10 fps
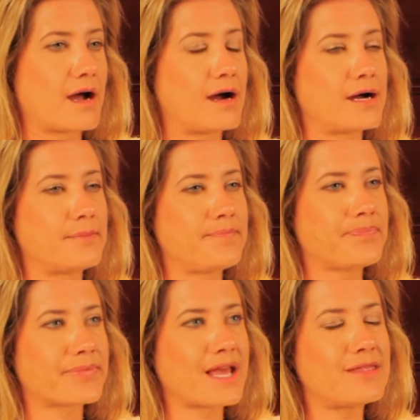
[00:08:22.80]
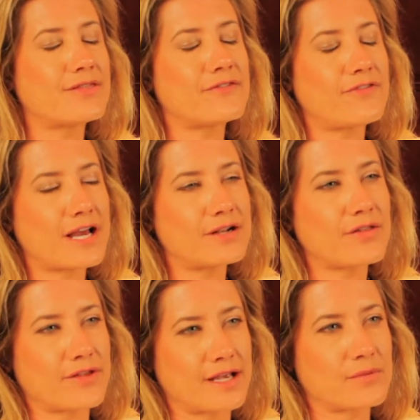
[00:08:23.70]
And then the
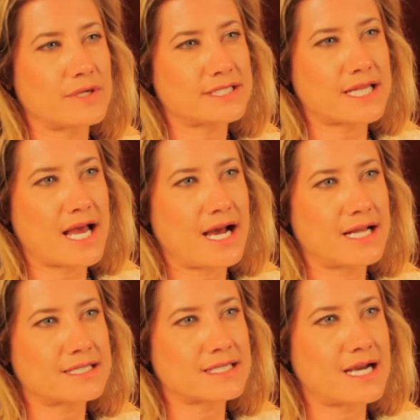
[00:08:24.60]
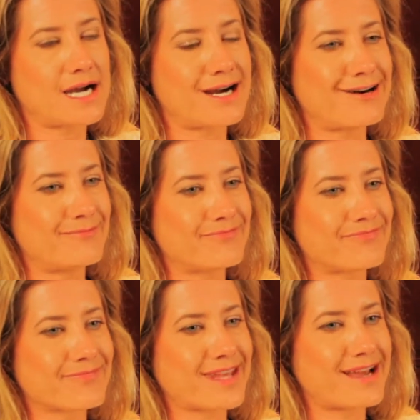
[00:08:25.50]
final thing was that,
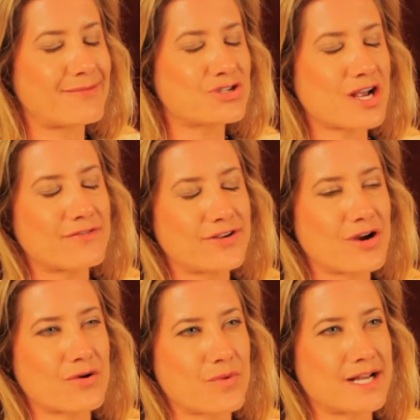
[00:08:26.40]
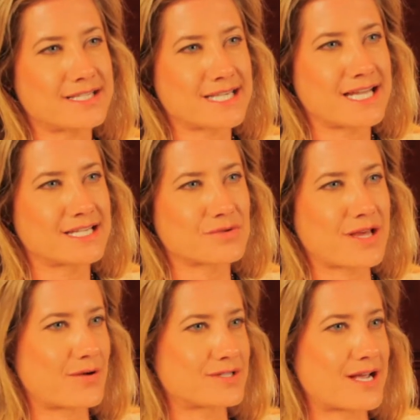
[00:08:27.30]
I'm trying to figure out a way to say this
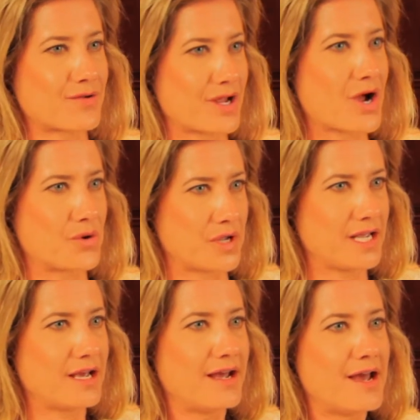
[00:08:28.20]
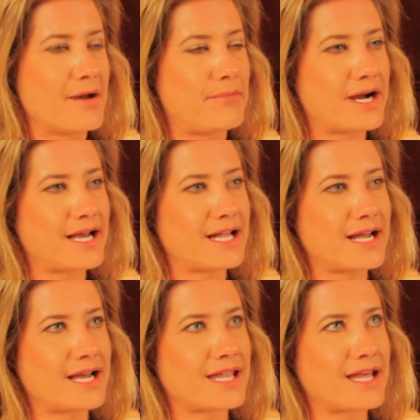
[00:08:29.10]
without sounding hokey,
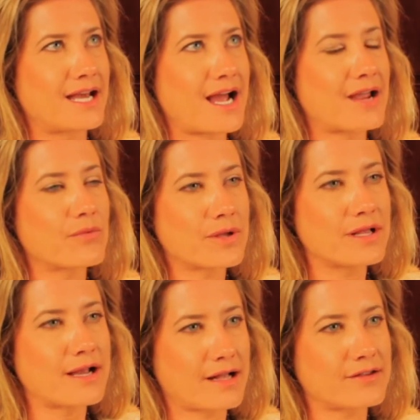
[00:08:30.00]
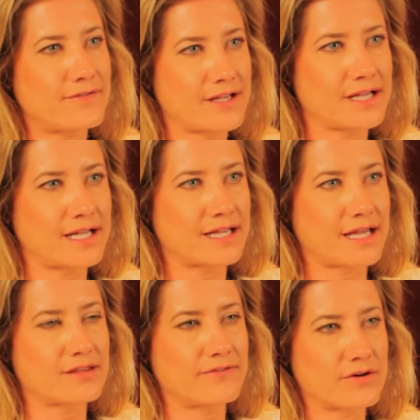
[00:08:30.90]
but I really got the feeling
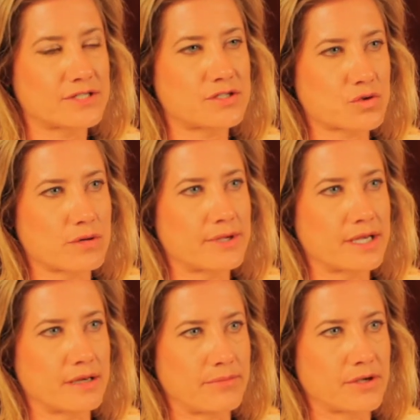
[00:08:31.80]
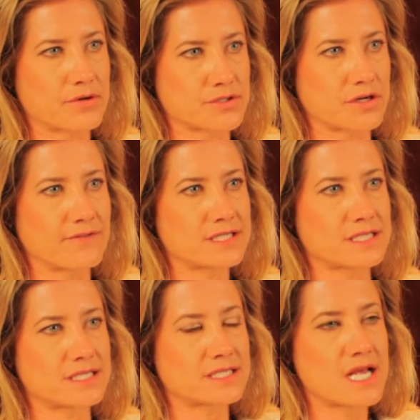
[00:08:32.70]
that the folks at Scorpion Computer
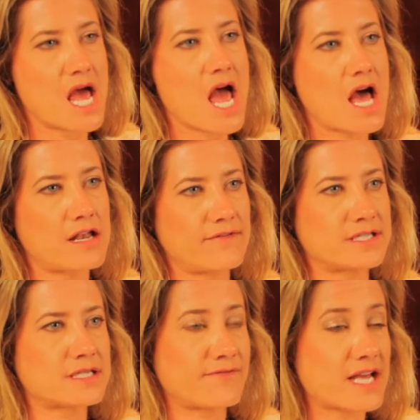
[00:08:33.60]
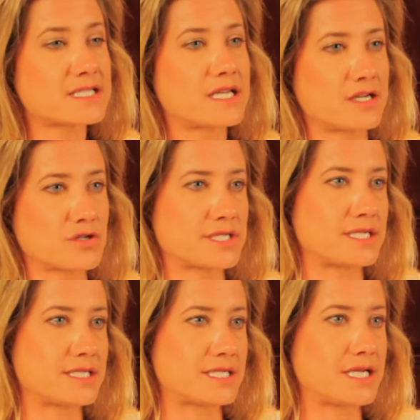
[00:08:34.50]
Services had a vested interest
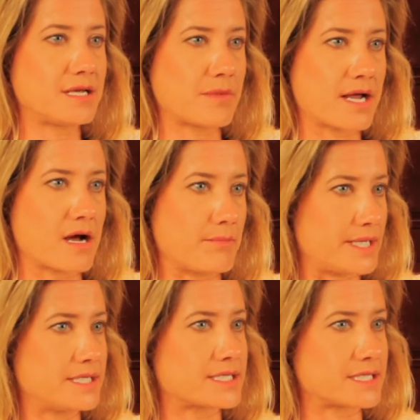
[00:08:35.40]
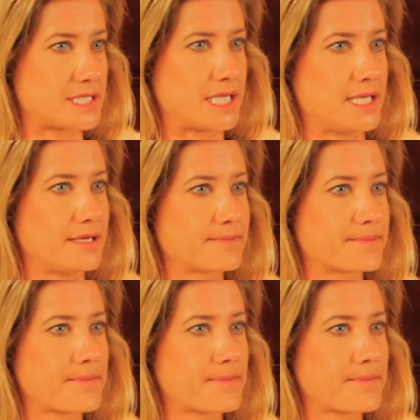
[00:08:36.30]
in seeing my company succeed